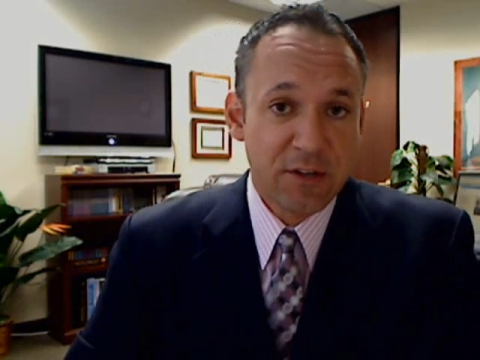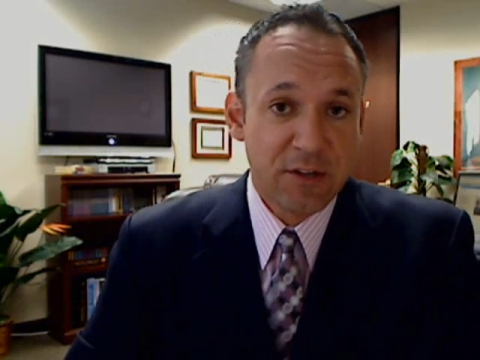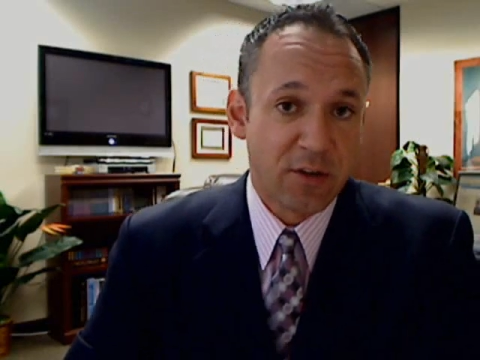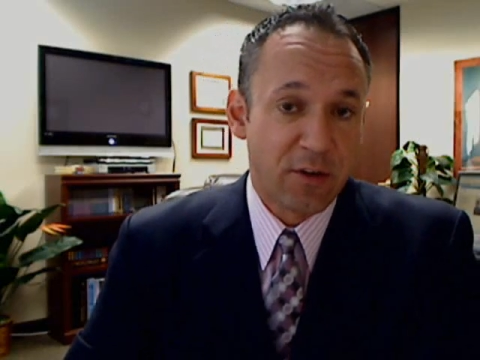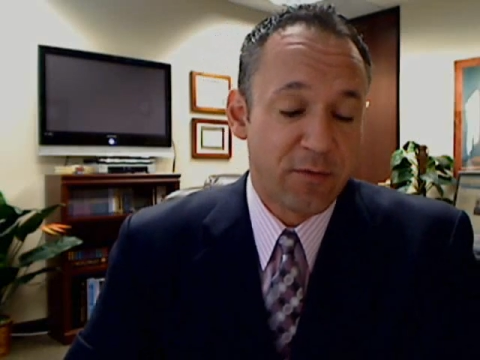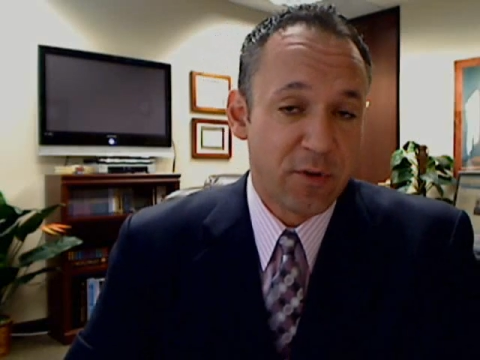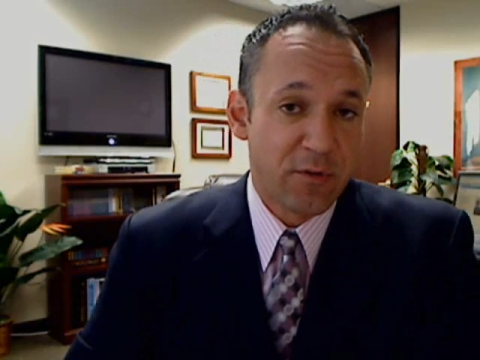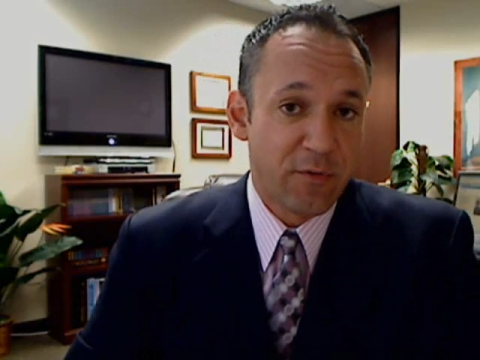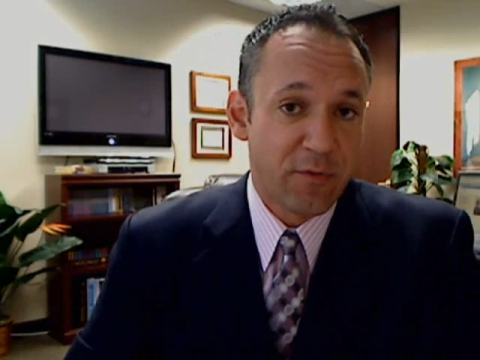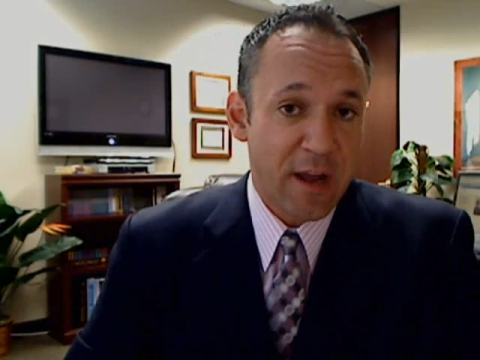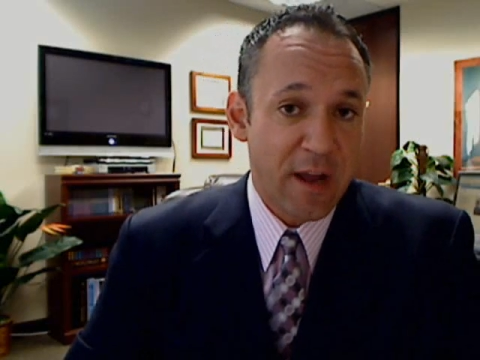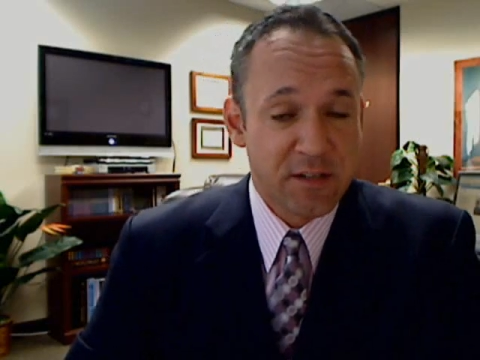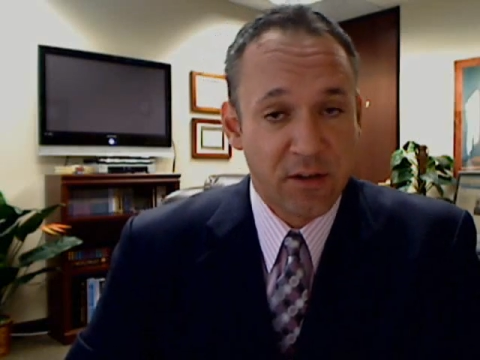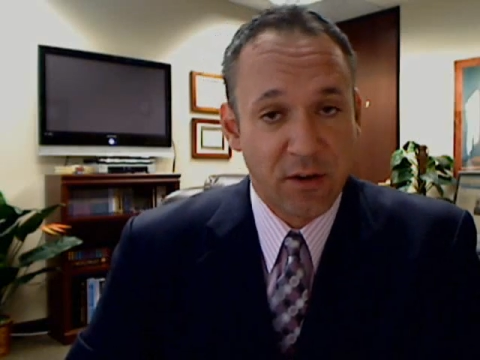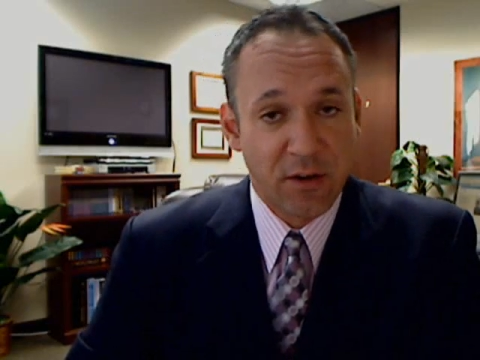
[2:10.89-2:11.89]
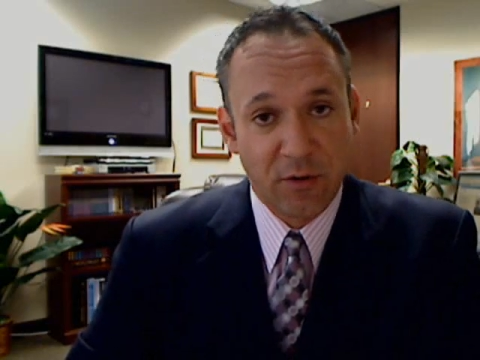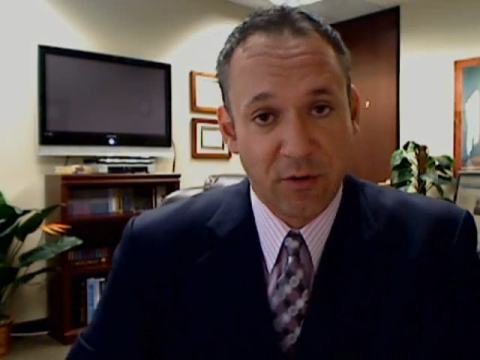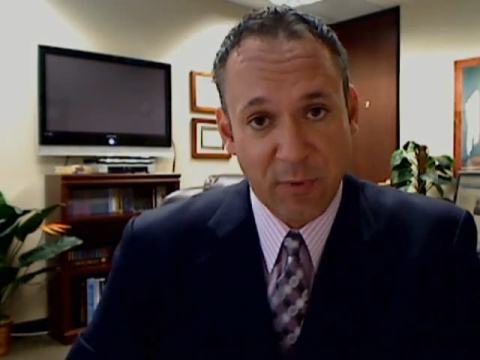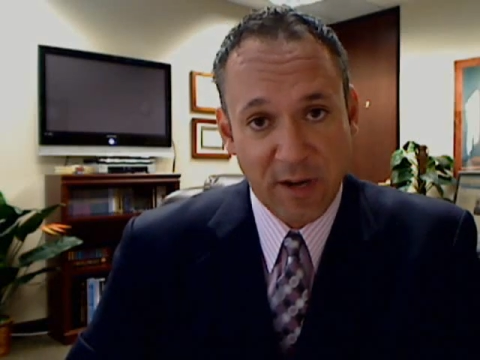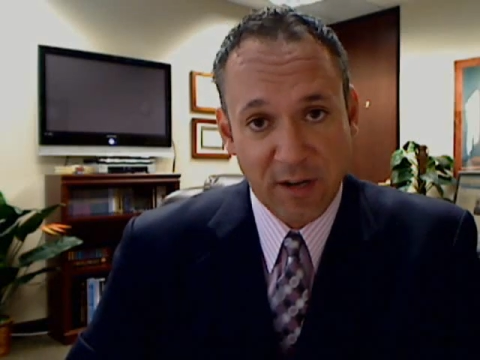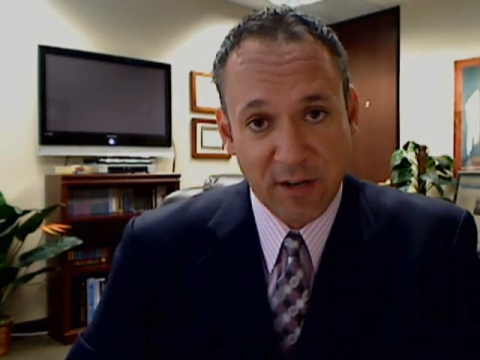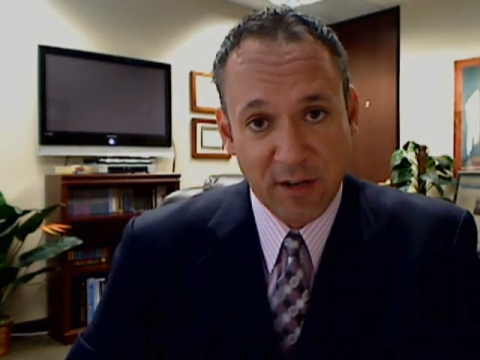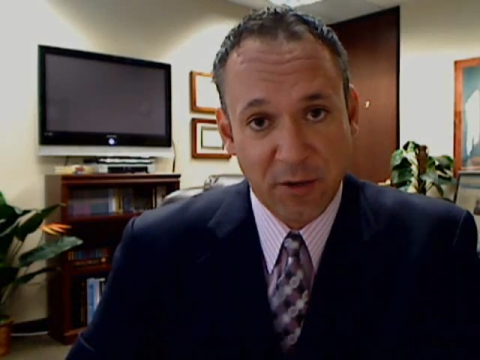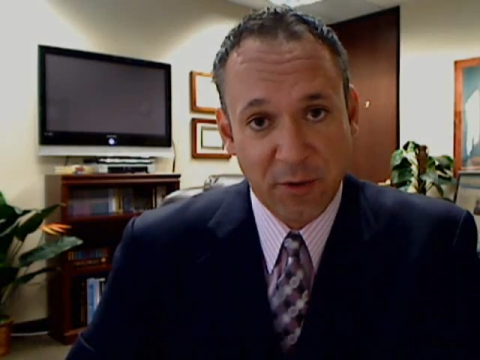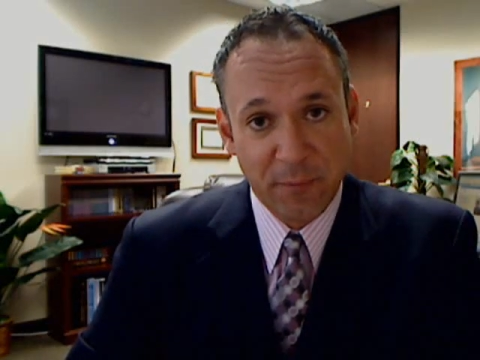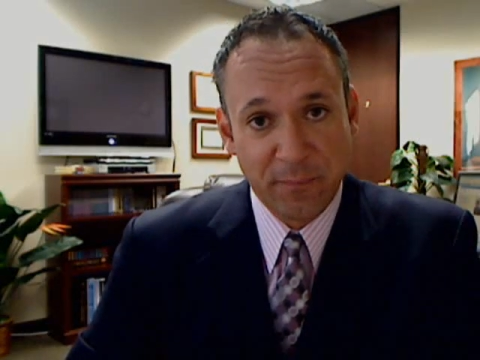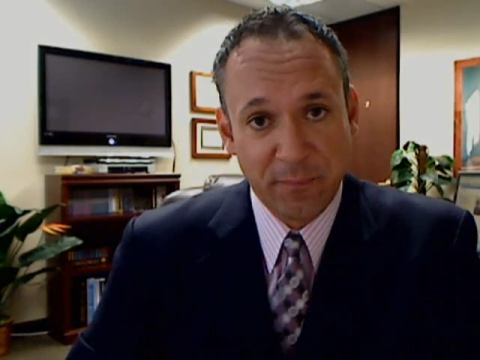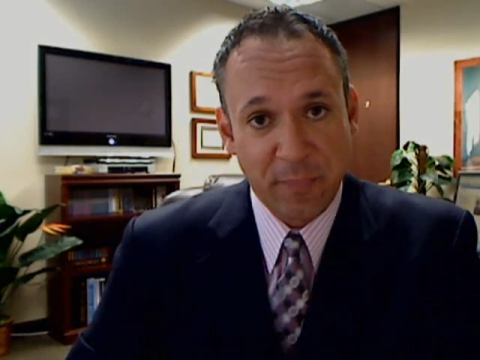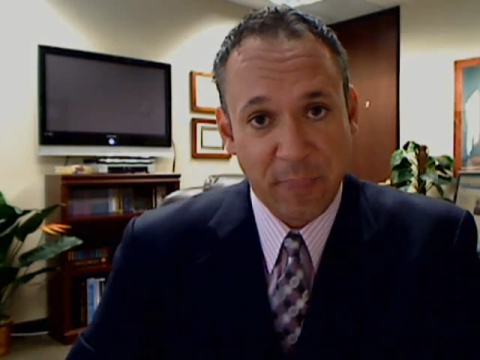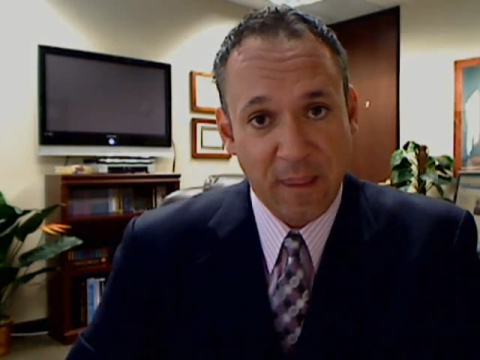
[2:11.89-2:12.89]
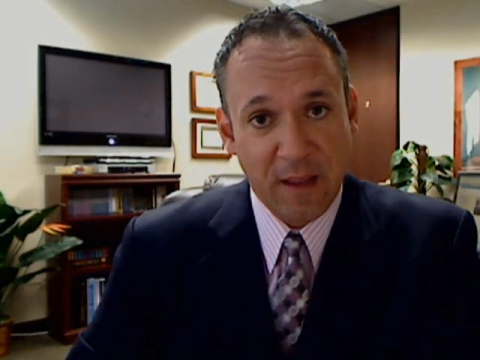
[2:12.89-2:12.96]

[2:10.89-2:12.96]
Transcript: So if you've actually owned a rental home,